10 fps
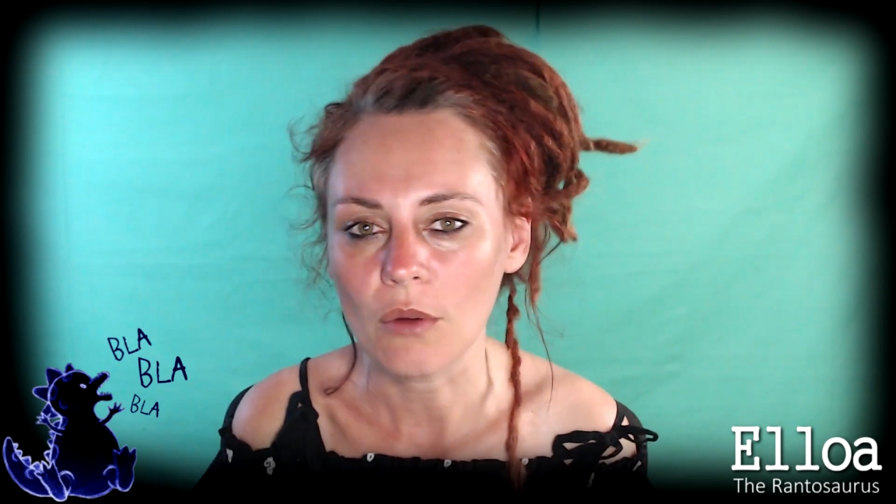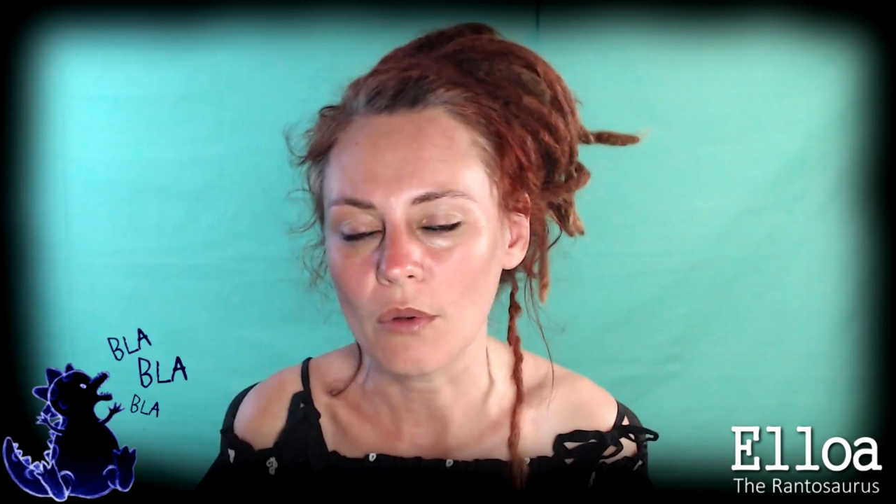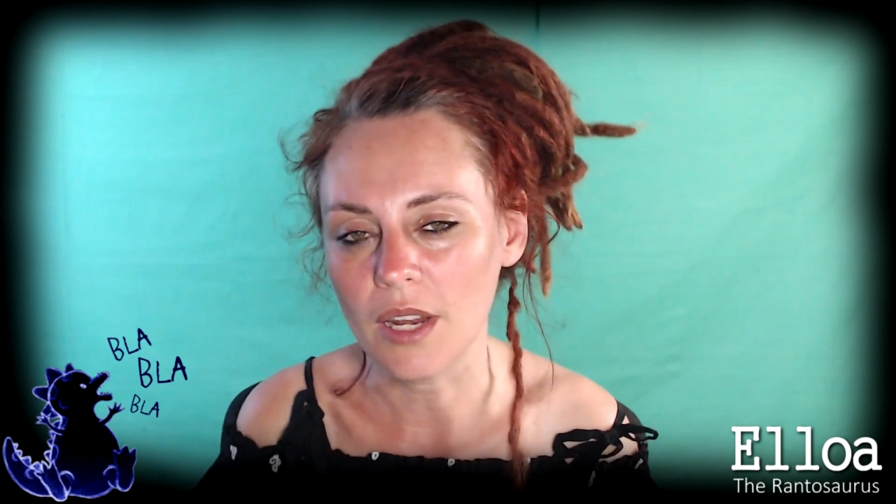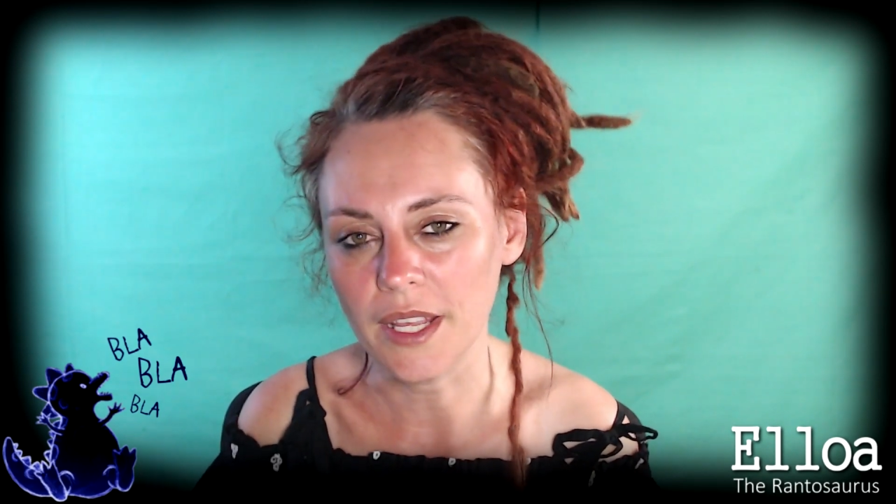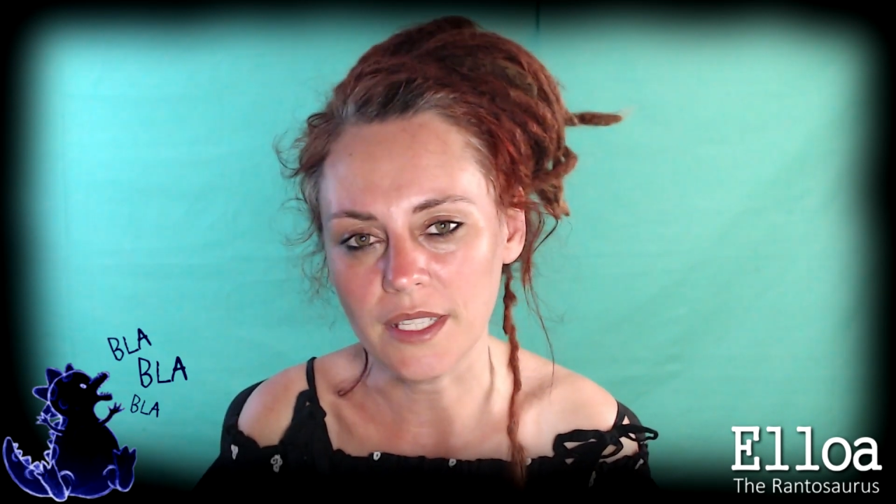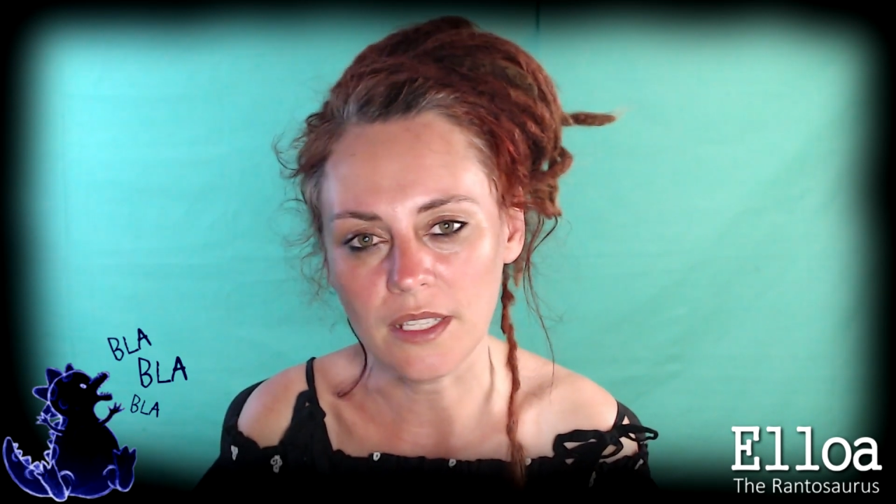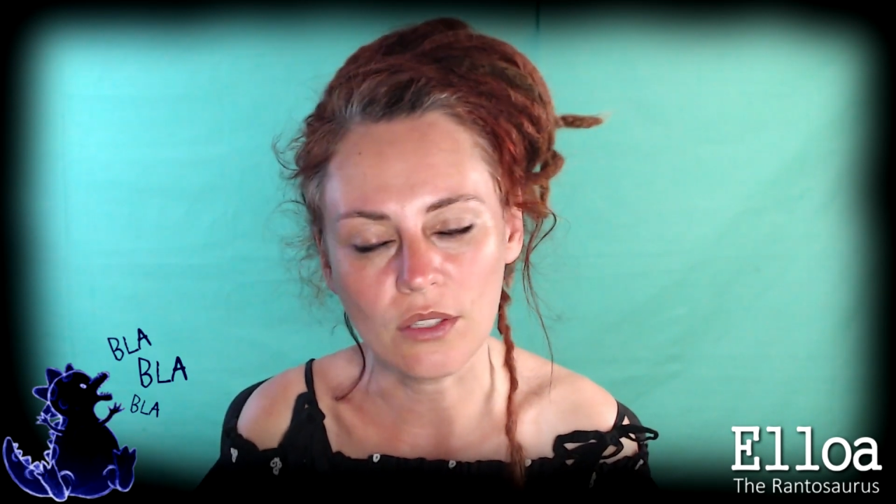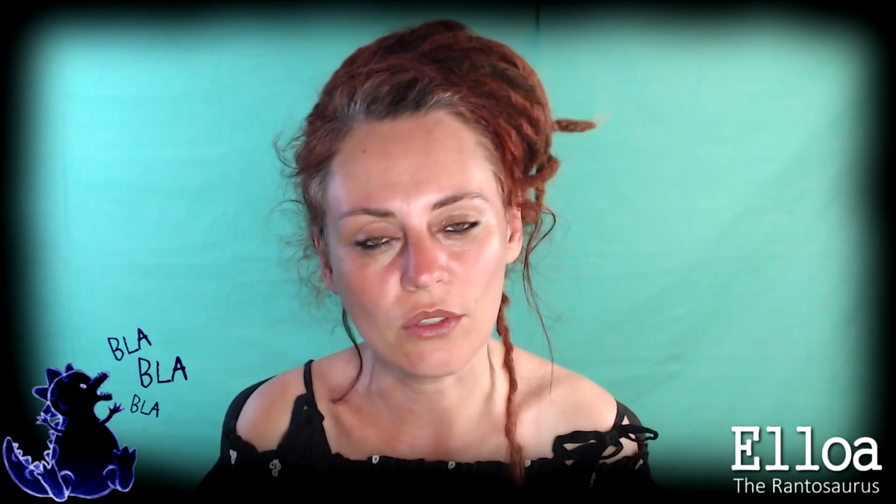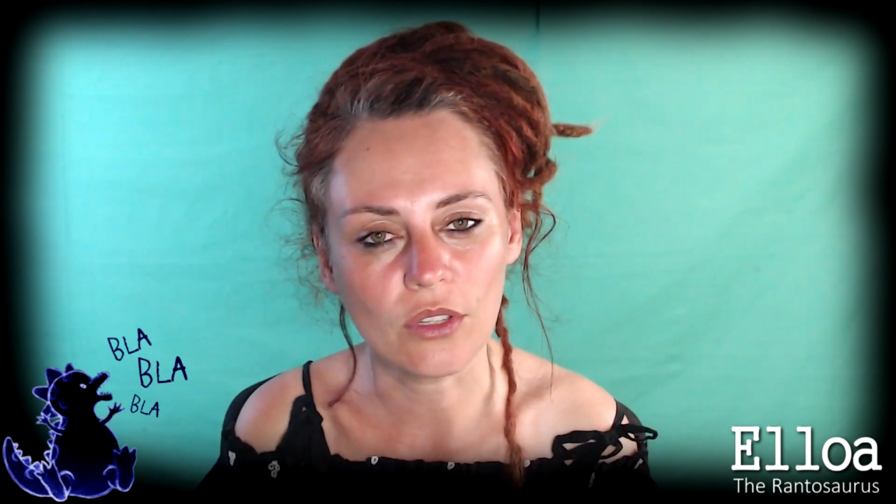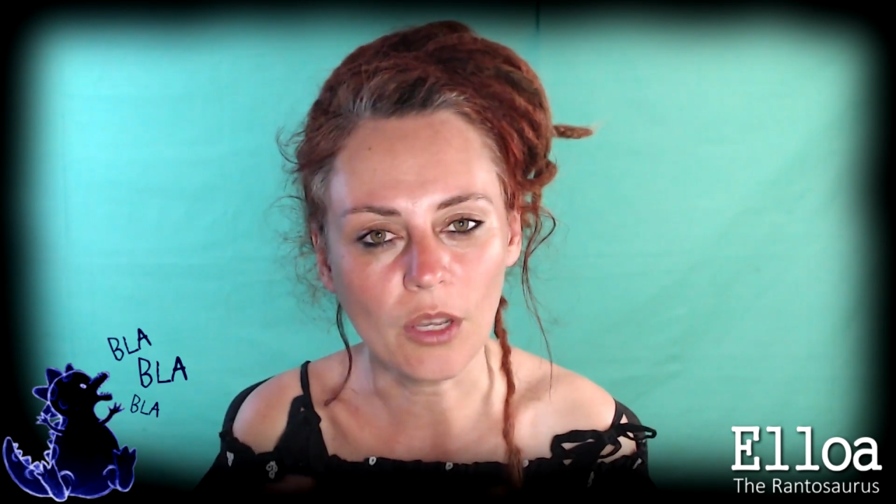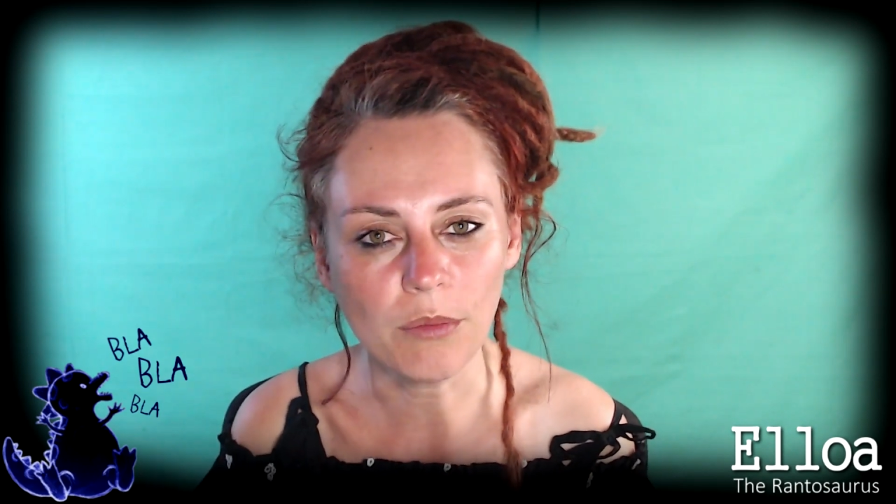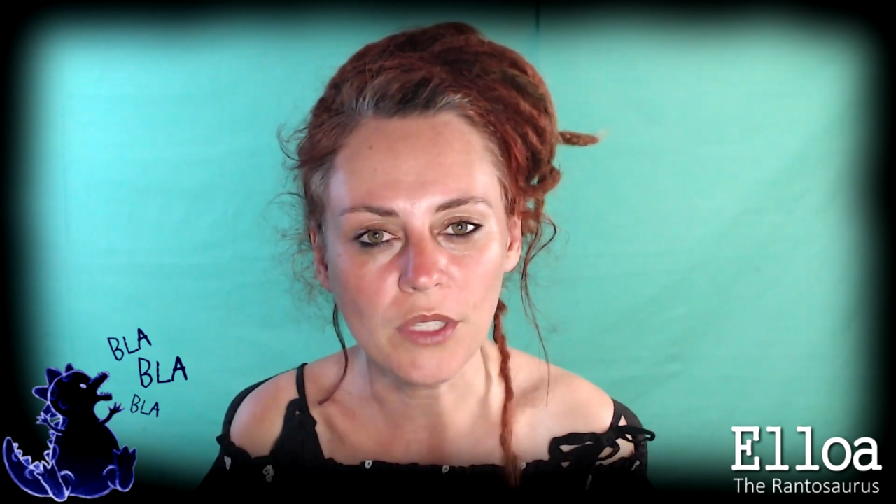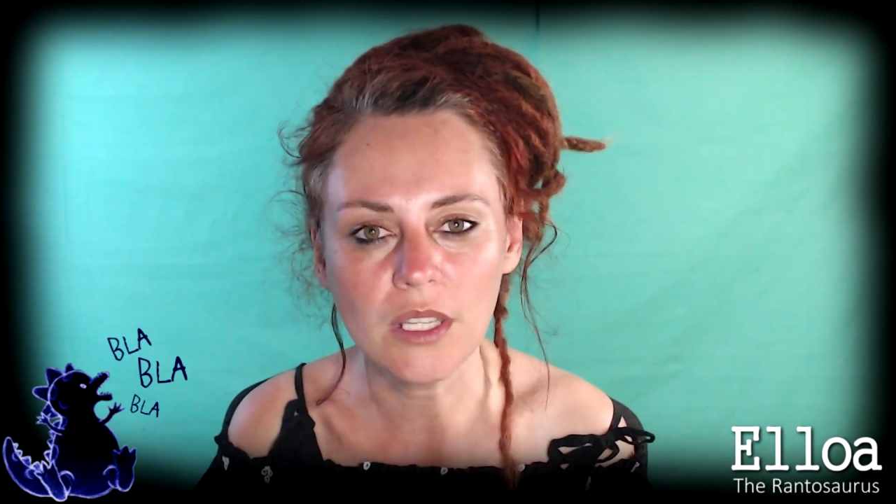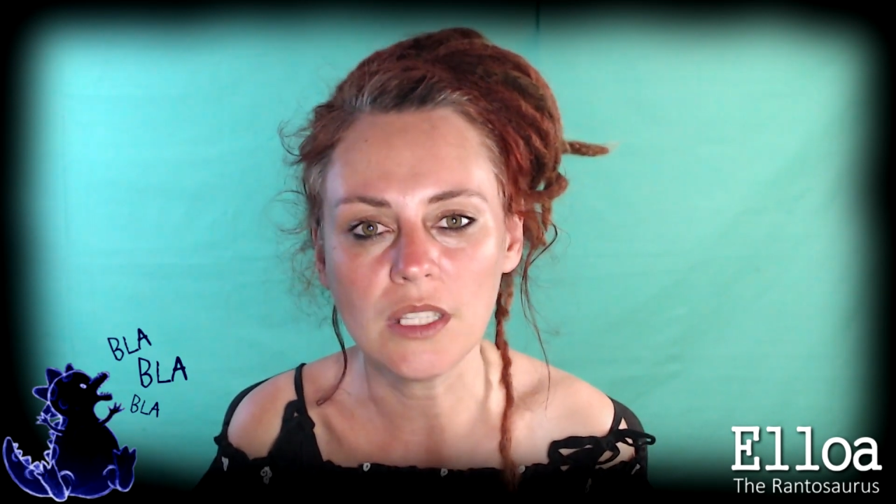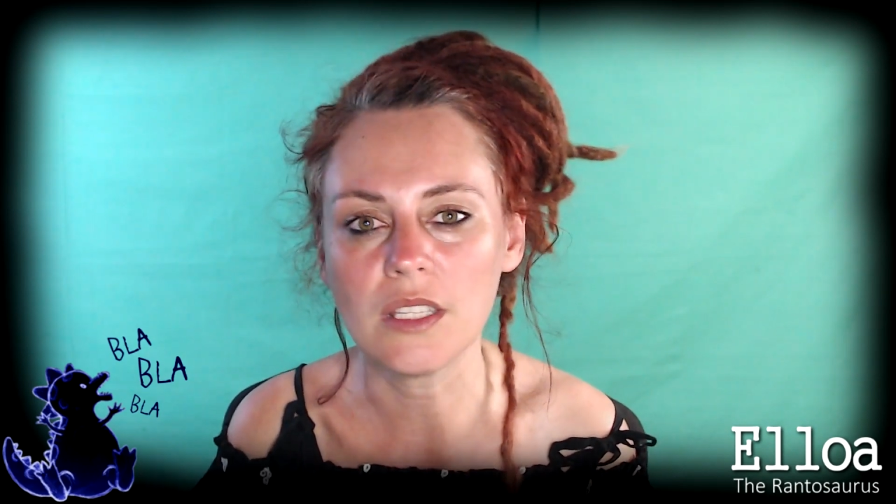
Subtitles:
related to the community,